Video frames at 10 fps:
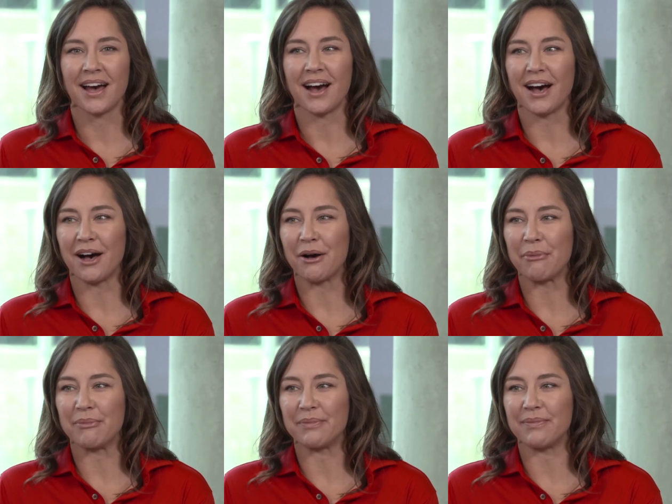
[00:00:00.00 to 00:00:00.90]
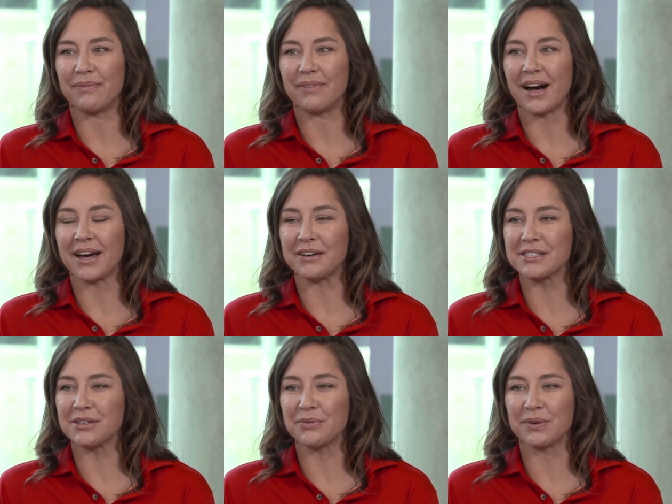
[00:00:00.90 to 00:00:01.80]
Um, I
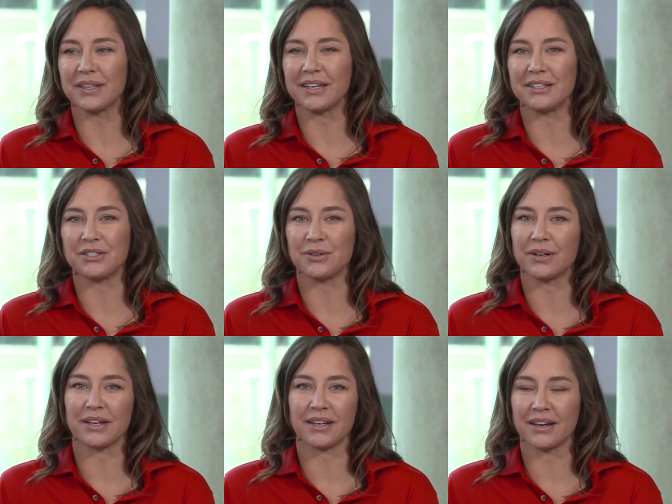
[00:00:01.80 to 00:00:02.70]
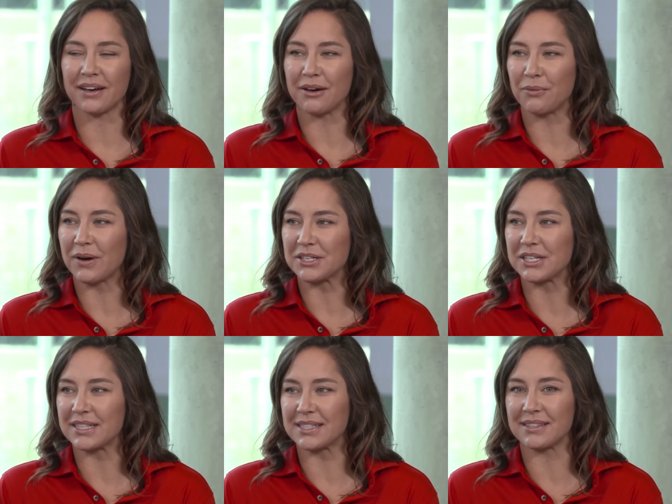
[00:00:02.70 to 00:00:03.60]
also really enjoy uh,
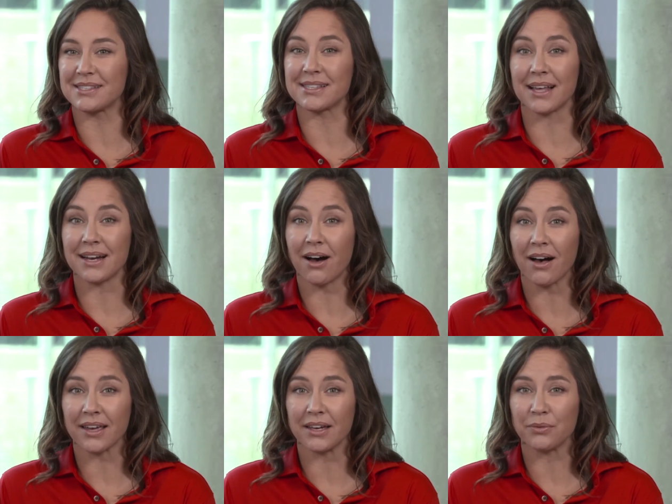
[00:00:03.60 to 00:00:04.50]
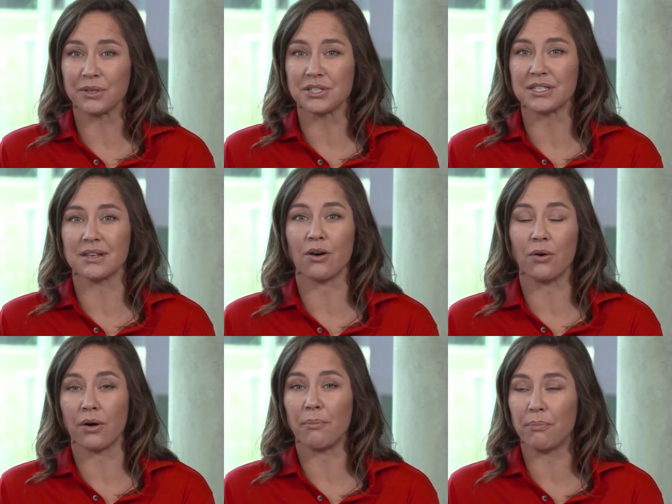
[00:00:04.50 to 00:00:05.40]
watching sled hockey, which is
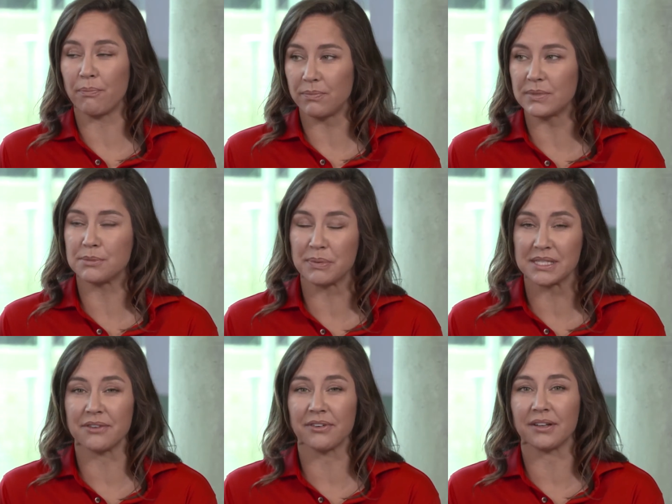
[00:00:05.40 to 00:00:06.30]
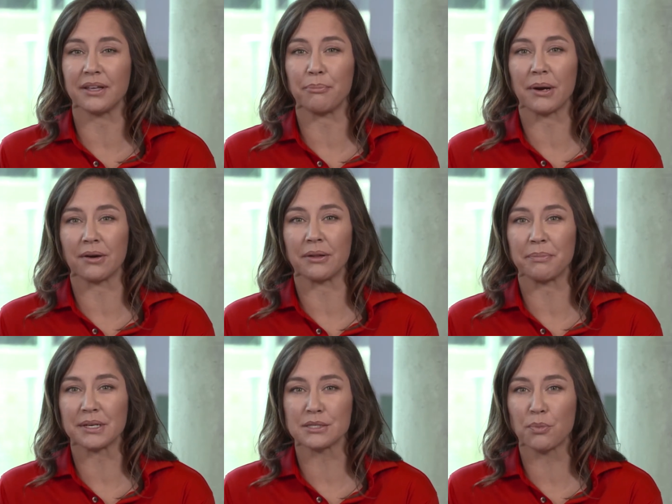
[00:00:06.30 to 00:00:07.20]
a specifically
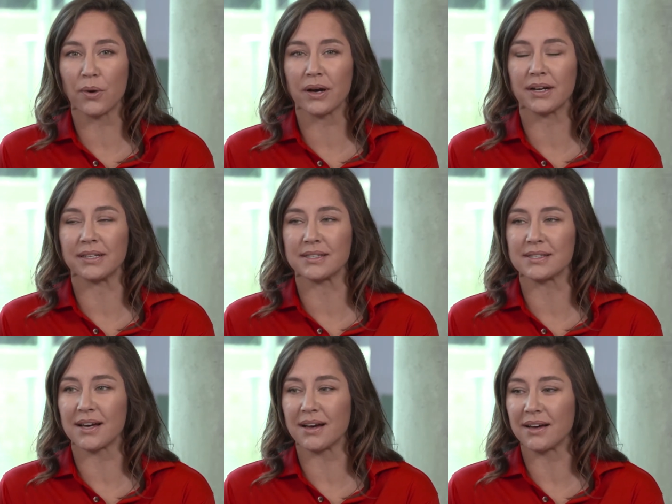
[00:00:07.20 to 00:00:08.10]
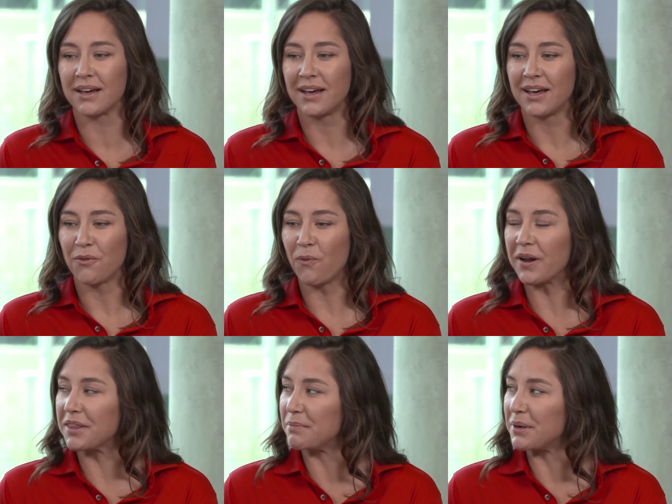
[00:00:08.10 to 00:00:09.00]
Paralympic sport. It's uh,
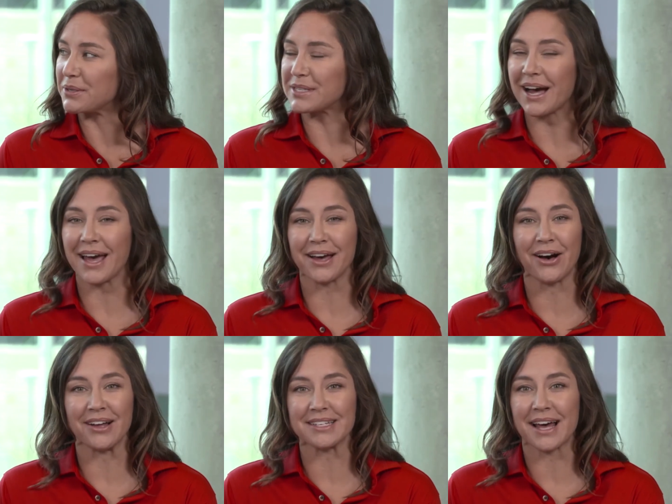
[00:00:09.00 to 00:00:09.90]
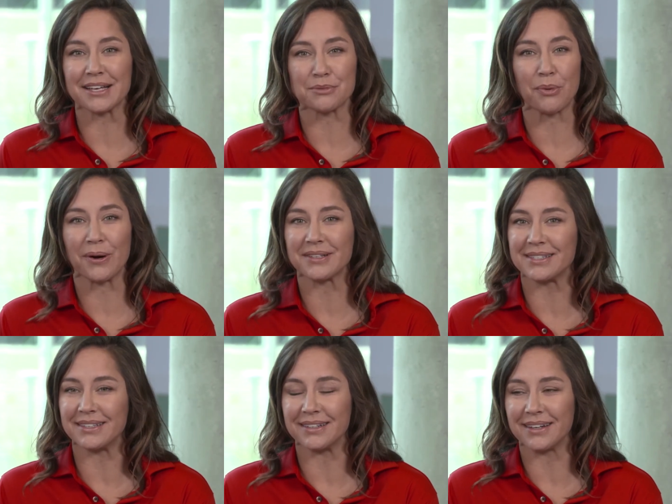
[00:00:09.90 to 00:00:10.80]
one of the most high contact sports,
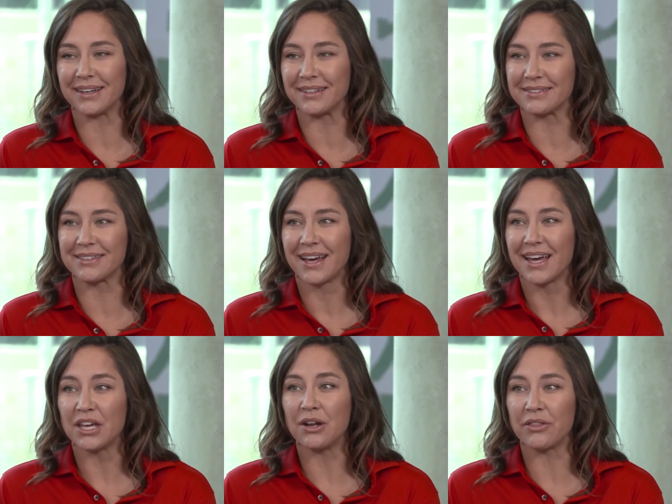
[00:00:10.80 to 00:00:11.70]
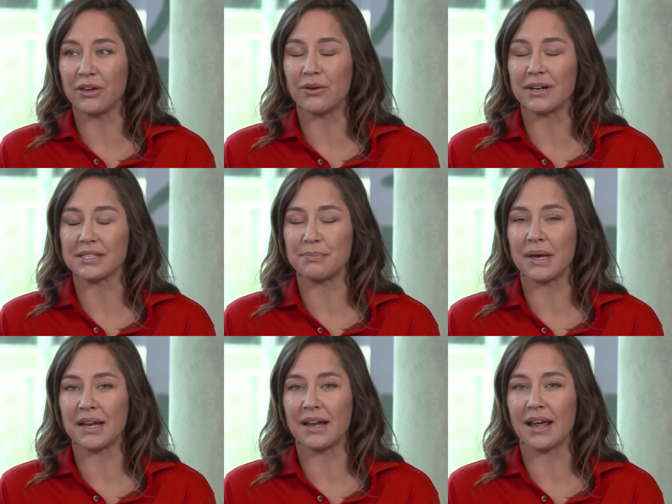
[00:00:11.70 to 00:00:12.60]
and it's, you know, the U S
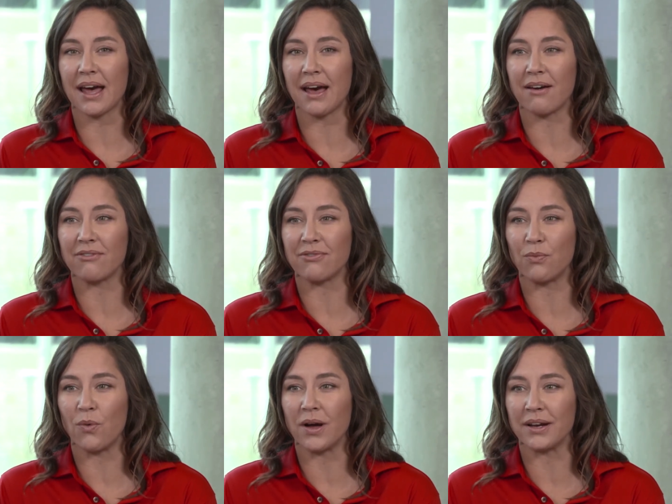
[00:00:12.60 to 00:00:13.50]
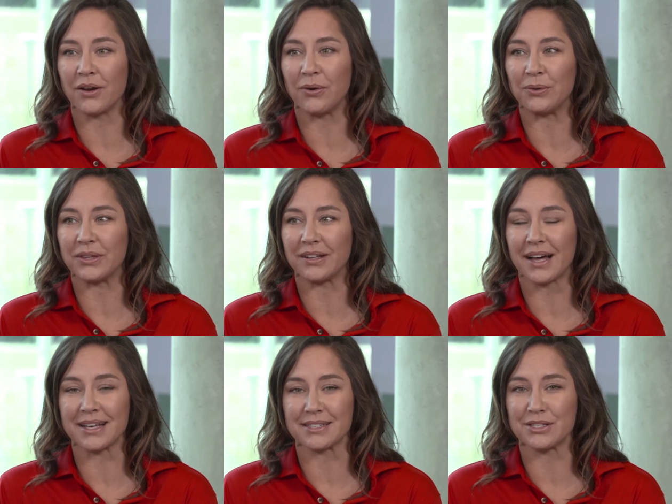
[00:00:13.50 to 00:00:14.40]
men have won gold the
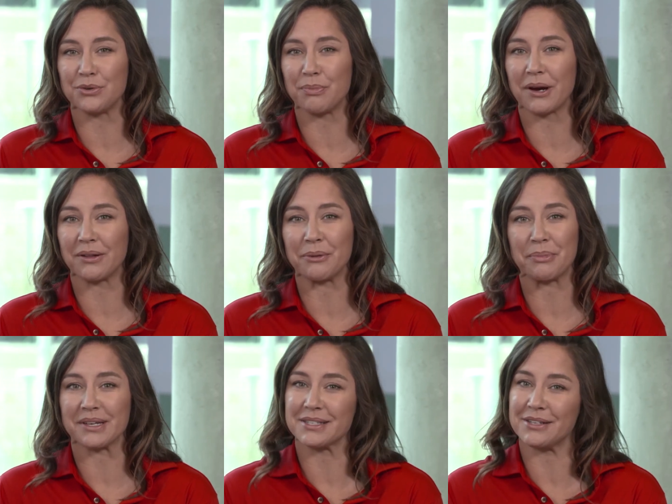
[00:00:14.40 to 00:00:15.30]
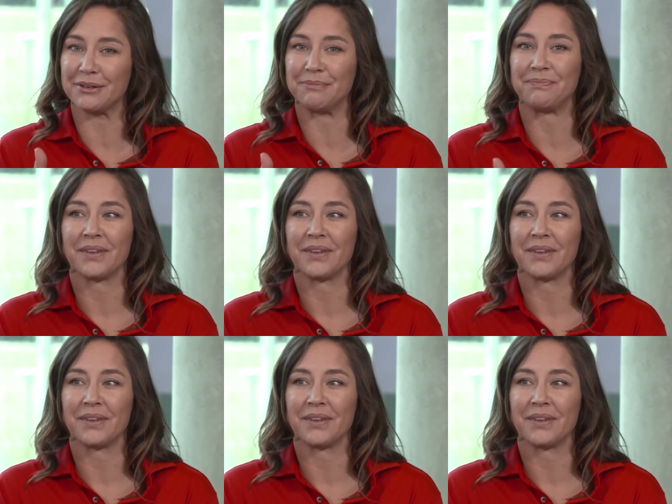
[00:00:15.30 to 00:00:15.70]
last two Paralympics, so